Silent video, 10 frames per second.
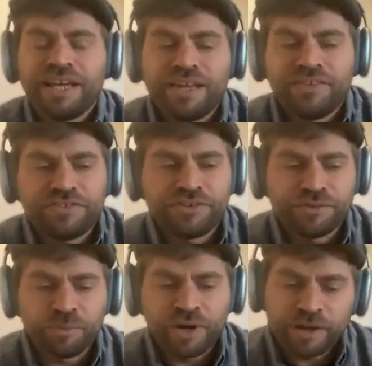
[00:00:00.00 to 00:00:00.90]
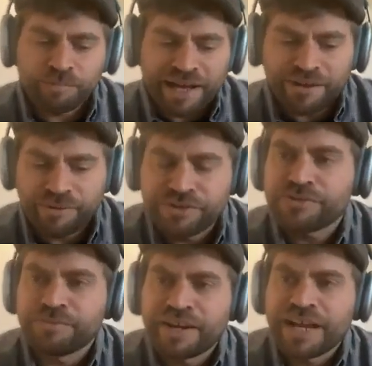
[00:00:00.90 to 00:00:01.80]
is to work backwards
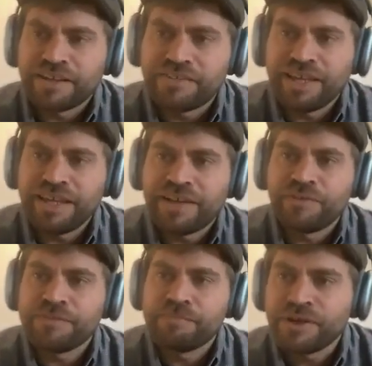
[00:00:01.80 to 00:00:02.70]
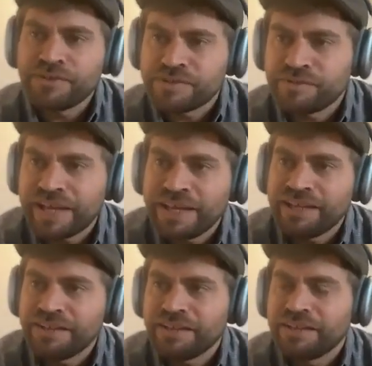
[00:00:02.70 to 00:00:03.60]
from reality and to motivate